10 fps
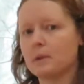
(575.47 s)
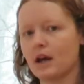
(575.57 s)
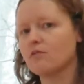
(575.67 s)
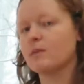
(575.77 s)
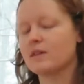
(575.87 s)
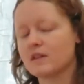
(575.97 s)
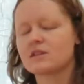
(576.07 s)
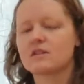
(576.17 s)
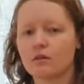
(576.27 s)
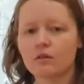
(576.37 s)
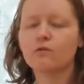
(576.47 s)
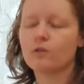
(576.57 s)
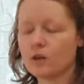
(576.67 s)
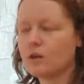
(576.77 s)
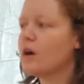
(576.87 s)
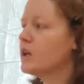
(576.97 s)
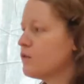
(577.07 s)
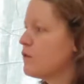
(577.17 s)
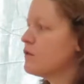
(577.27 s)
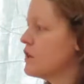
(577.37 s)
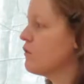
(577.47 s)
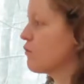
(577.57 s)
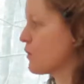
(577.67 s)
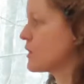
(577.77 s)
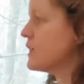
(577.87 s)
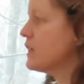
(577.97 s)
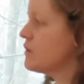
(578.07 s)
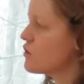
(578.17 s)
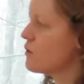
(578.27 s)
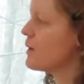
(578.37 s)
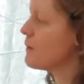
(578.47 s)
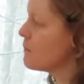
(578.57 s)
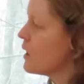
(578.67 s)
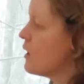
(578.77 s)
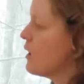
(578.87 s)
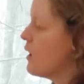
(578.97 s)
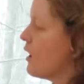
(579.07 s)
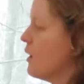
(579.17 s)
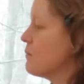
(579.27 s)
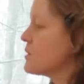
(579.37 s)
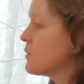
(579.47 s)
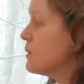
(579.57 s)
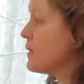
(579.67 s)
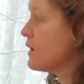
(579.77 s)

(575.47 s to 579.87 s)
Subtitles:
But I've made this so it'll fit on a 15/14 instrument. So keep